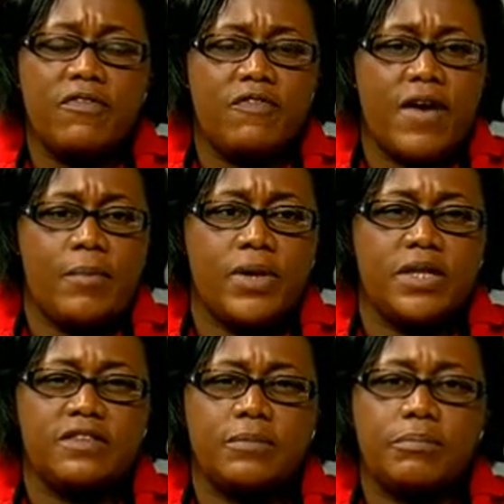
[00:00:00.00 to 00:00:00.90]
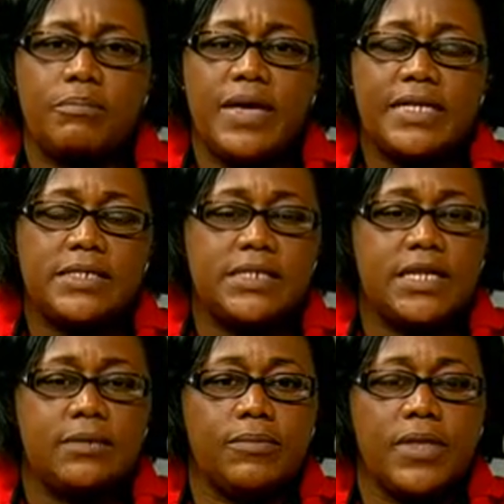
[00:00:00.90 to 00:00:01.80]
family. It's a big
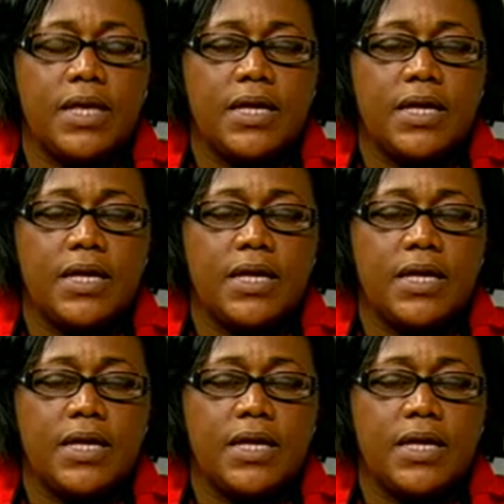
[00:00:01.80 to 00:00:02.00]
team.